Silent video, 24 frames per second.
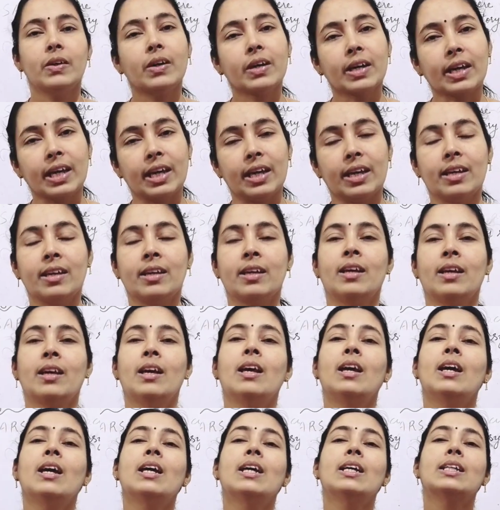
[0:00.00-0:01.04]
Okay,
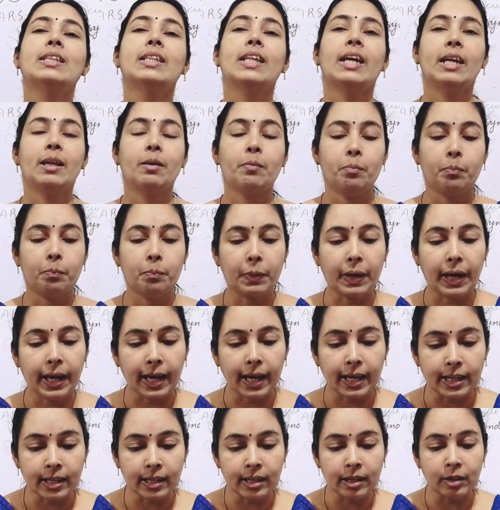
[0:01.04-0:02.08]
then
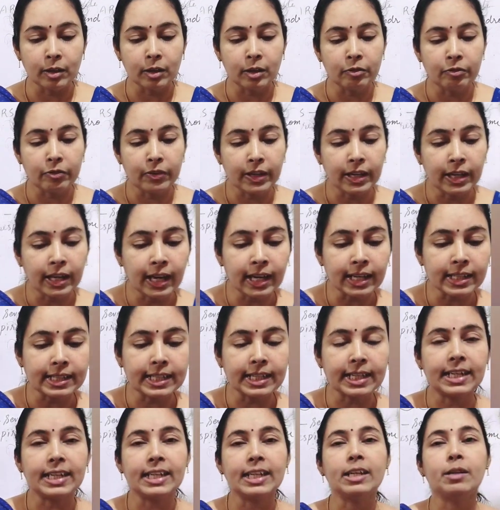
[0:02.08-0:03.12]
in figure
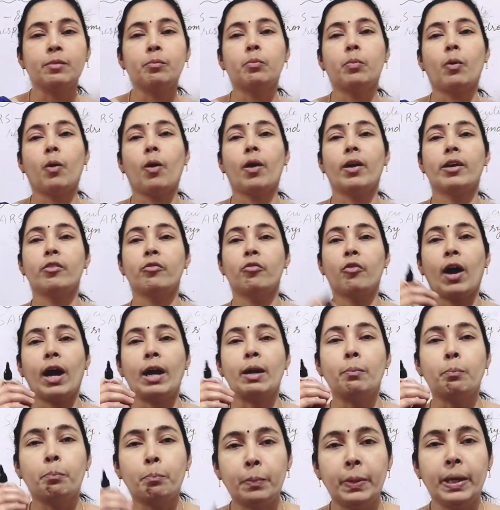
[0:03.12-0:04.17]

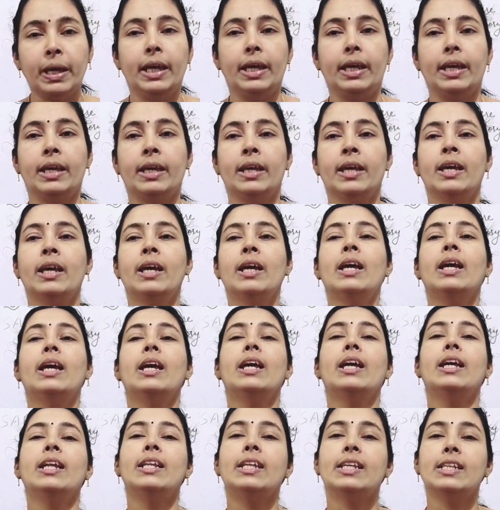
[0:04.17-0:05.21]
13.1b,
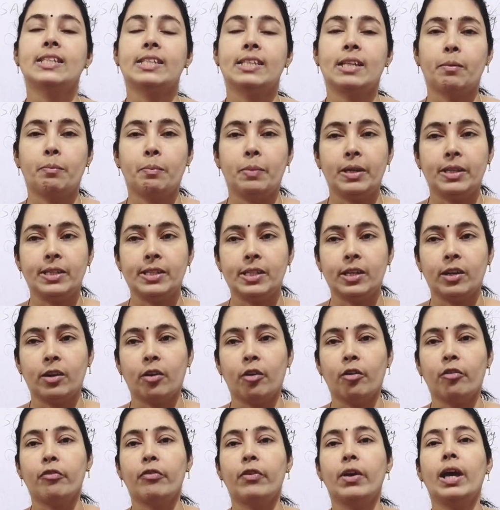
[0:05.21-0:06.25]
it is the picture
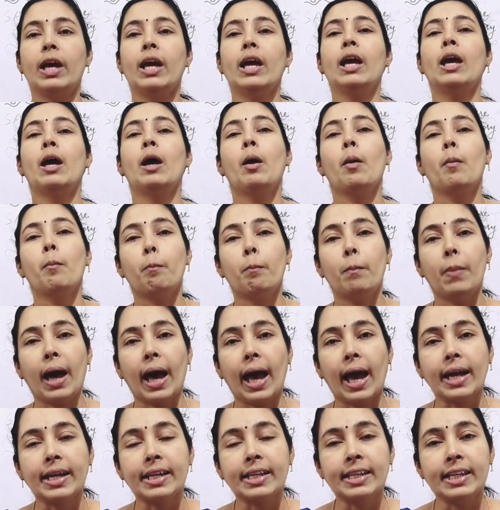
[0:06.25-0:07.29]
of a
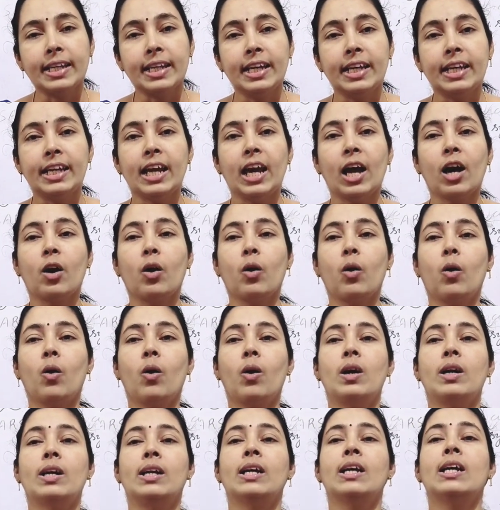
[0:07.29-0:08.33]
bacteria
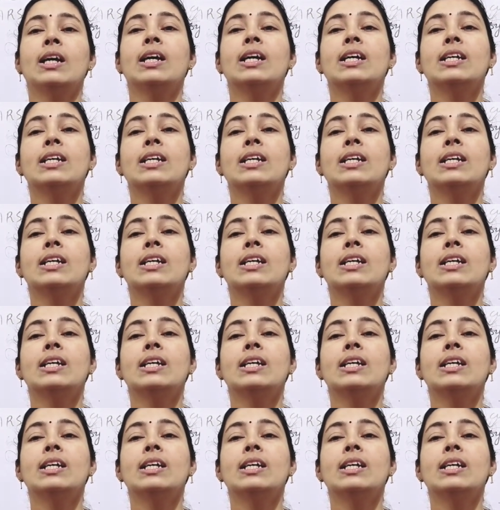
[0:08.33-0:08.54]
called